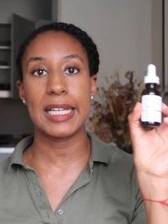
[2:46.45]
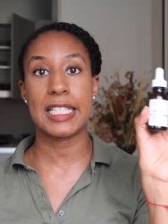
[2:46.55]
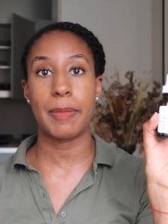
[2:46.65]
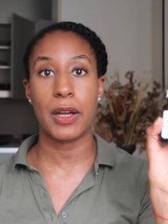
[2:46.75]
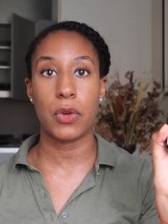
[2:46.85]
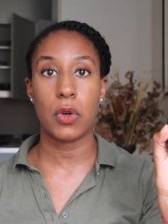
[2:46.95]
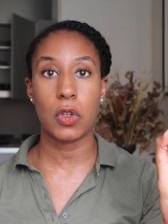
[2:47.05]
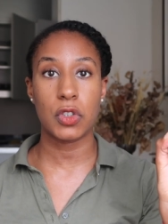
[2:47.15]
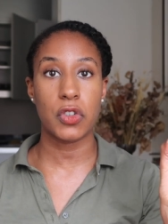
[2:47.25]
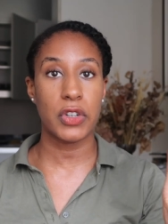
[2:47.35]
It's by The
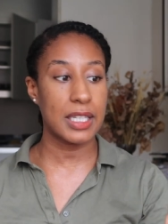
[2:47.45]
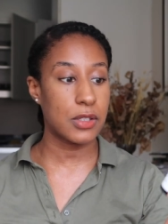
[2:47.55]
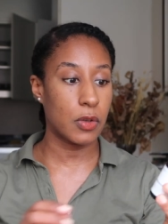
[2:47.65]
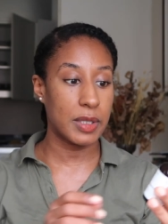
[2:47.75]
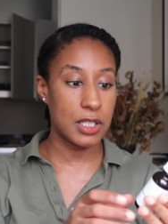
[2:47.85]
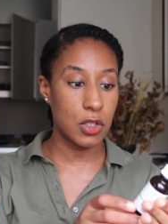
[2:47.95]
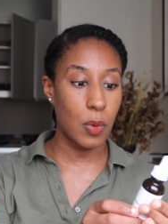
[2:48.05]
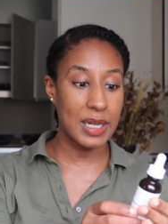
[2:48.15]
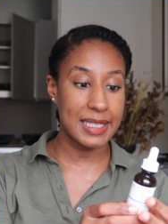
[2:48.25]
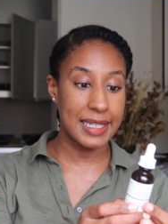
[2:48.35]
Ordinary, so it is
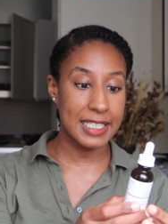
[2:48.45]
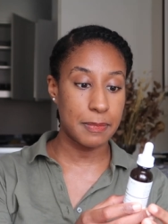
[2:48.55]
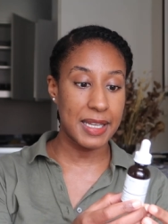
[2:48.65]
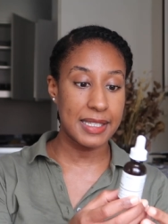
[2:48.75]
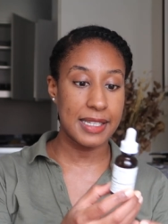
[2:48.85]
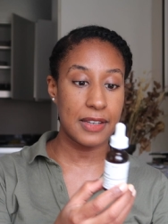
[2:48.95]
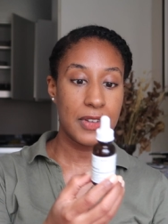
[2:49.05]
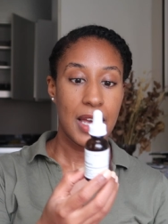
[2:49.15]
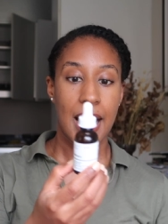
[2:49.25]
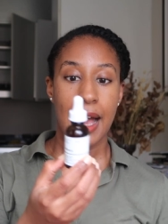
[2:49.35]
quite
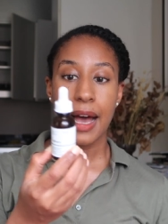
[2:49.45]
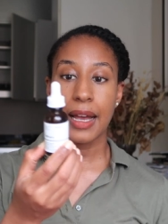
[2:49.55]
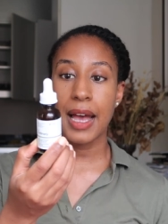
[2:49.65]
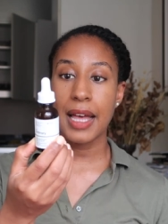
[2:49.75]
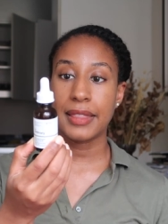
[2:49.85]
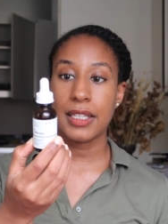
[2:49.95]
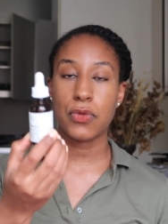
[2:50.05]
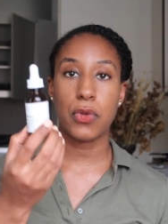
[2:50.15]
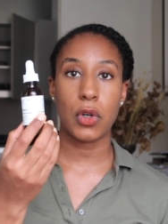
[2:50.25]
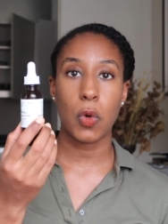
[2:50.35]
inexpensive. I had this
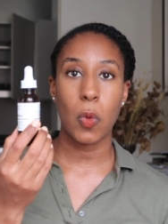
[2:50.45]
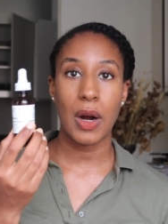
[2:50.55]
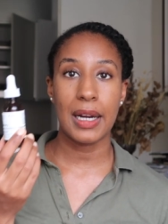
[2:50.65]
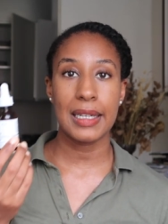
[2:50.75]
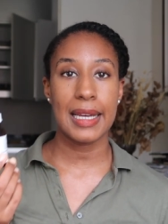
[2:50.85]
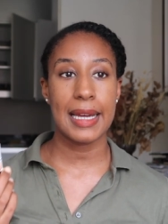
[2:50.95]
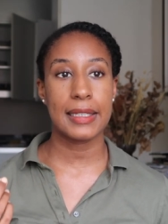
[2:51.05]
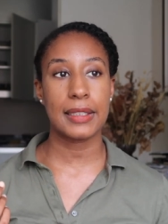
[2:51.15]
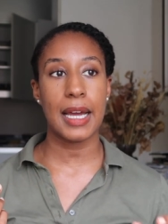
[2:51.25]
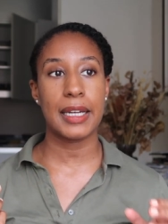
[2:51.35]
for a while,
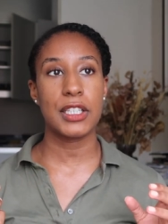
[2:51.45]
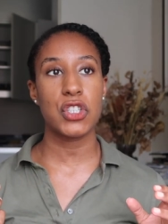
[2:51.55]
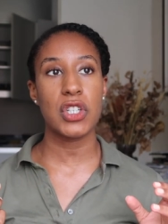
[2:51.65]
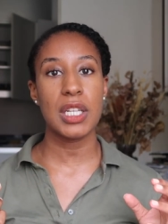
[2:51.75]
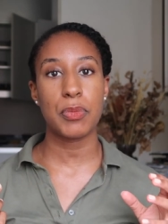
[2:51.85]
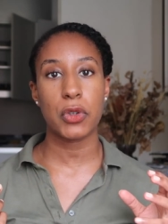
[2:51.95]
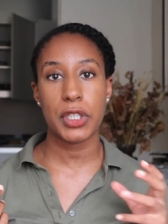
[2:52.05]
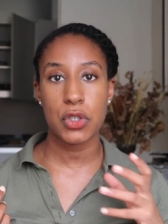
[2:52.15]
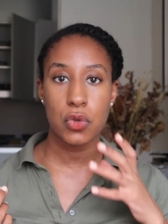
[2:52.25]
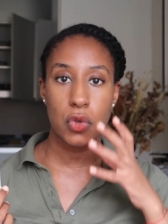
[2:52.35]
and I initially bought
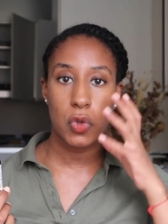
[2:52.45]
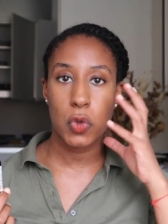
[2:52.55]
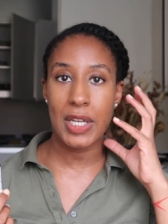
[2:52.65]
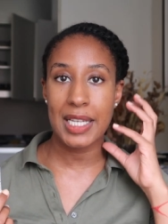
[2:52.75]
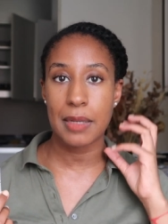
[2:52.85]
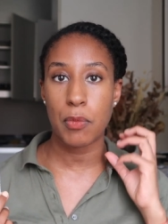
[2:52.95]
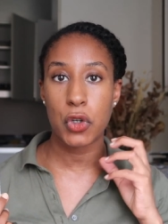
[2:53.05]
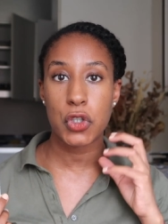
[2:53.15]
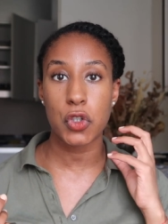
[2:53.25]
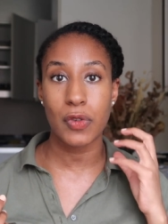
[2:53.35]
it to use as a
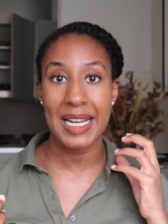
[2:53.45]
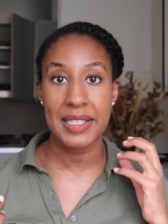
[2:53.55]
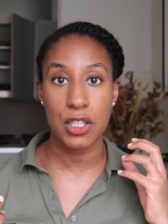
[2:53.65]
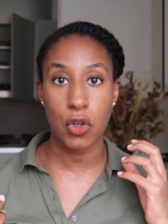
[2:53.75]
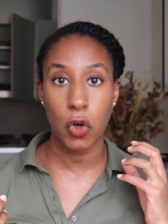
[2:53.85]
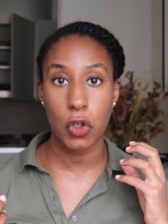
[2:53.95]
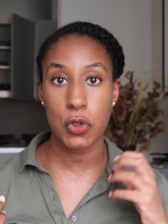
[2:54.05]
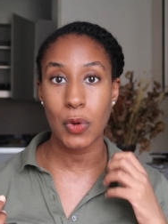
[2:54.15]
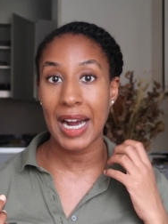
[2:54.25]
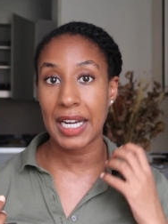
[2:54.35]
moisturizing oil
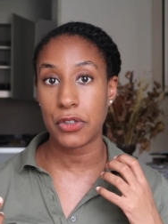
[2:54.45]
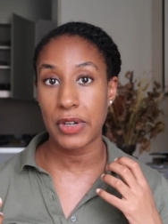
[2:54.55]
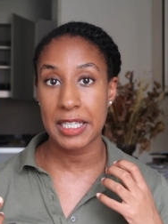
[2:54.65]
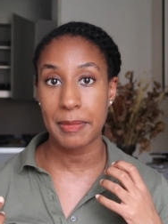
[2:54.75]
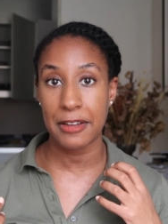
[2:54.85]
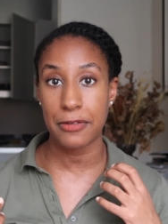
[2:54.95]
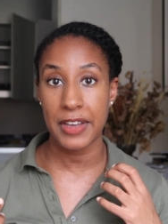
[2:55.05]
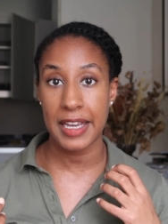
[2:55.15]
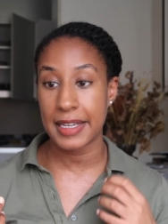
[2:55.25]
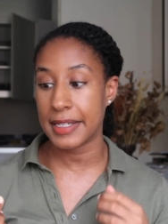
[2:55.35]
to hydrate my
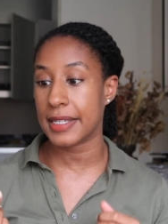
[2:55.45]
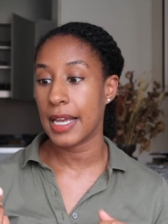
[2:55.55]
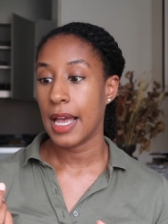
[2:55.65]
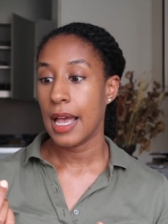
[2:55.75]
face.